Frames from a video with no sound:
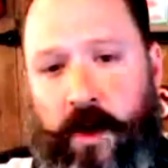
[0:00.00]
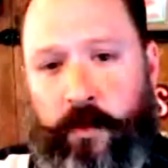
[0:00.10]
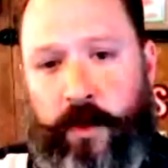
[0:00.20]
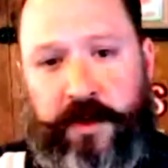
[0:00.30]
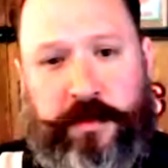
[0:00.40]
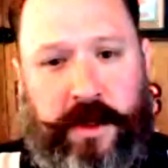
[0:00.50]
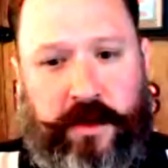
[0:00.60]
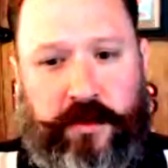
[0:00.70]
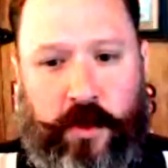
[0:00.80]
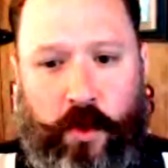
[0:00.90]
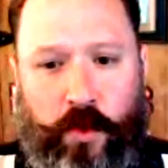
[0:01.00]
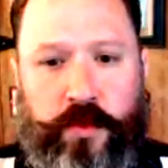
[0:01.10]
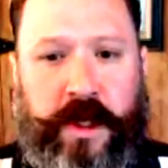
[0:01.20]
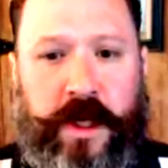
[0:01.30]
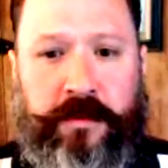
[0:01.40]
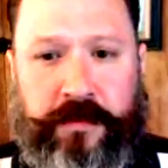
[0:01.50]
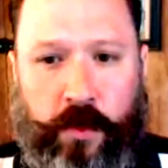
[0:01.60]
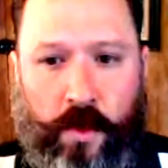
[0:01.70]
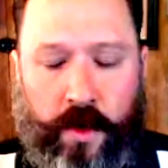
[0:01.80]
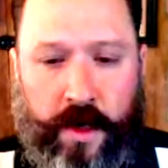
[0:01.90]
are rich pins only
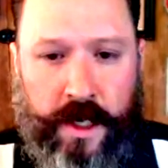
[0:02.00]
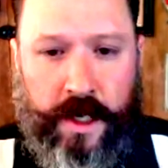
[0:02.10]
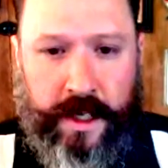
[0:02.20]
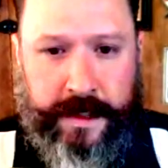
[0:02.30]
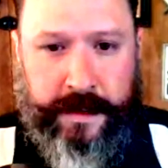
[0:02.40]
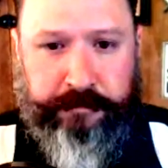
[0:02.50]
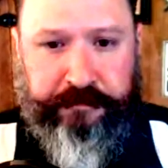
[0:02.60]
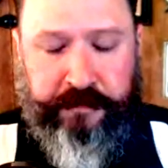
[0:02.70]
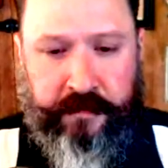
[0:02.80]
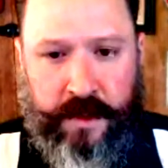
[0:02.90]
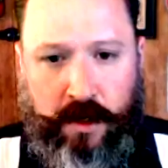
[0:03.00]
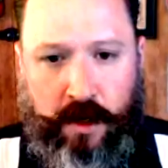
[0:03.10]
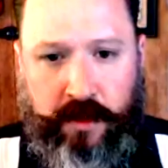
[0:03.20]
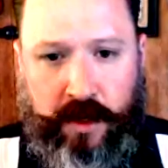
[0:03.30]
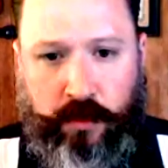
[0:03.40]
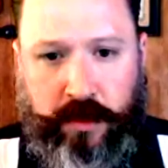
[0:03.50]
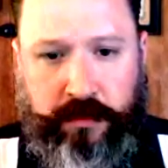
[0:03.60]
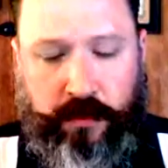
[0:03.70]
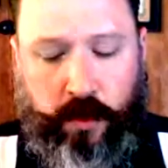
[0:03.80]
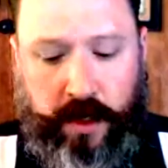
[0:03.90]
for um, are they only
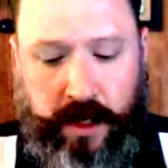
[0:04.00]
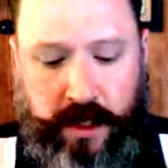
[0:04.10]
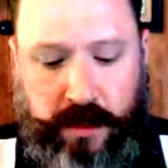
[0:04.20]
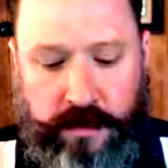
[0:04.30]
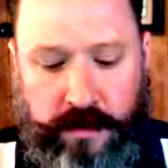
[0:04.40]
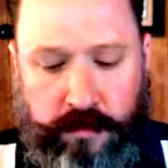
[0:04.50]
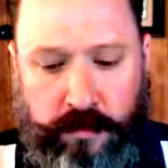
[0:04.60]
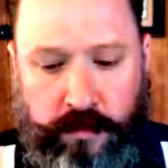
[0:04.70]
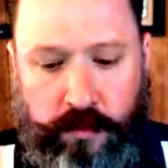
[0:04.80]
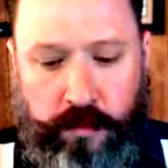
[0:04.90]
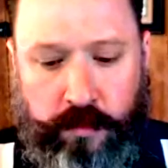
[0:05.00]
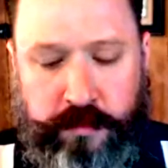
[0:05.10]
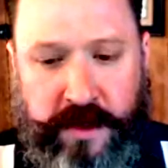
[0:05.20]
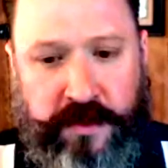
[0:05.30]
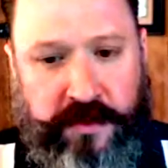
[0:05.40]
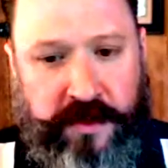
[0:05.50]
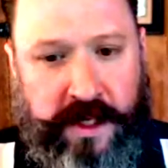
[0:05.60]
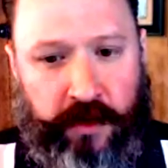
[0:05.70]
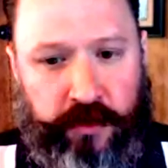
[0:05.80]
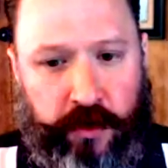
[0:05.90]
for uh, business
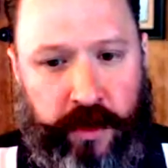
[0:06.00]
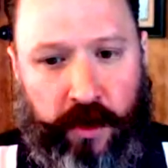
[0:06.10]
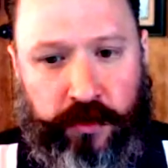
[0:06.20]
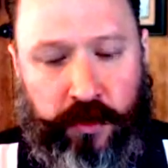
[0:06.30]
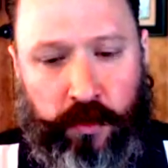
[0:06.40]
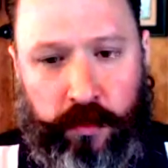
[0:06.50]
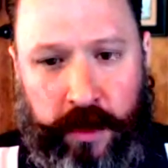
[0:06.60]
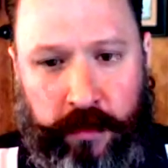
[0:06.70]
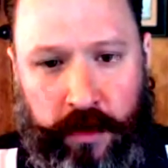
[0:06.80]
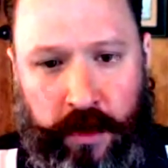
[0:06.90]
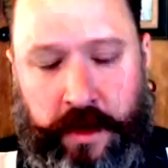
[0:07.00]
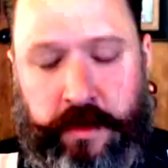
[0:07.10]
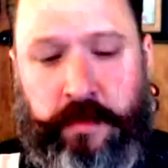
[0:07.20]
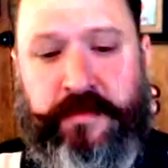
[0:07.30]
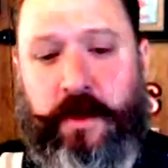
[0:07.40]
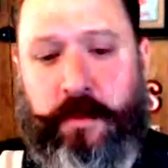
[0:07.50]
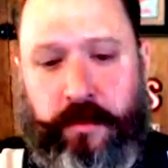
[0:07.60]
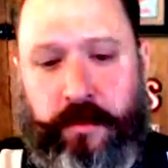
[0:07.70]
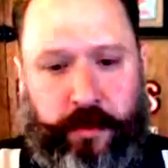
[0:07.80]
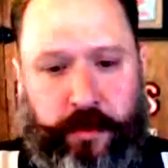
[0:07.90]
accounts, or are they also
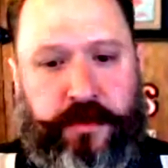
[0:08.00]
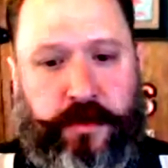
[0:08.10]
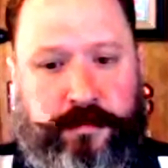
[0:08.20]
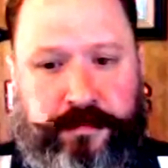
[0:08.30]
available for personal?